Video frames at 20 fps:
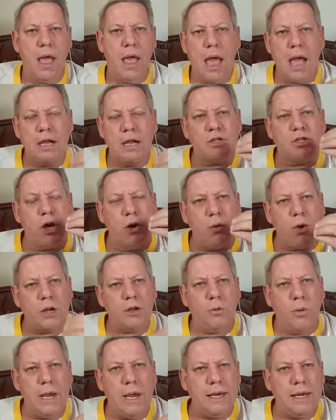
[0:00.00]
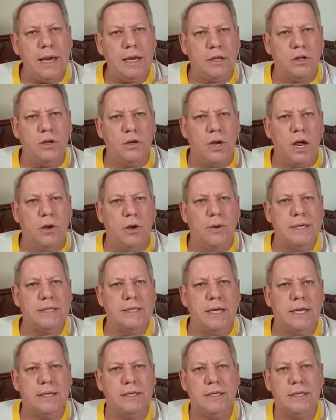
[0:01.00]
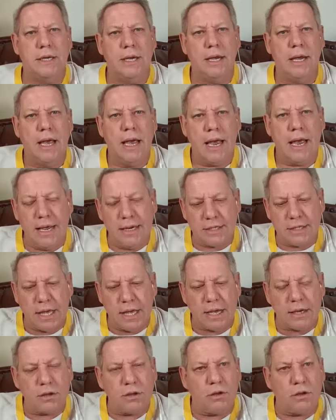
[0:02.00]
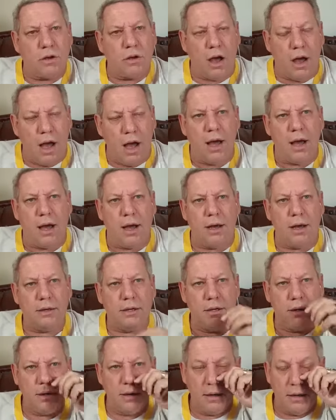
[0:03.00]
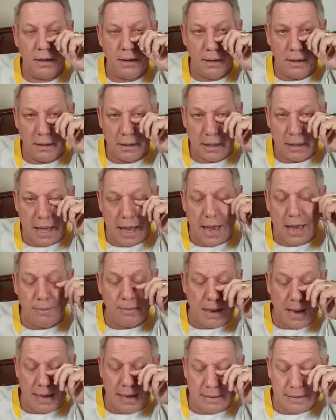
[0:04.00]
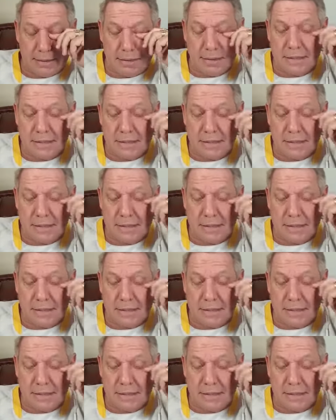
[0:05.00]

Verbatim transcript: And so what we need to know is this is that God came and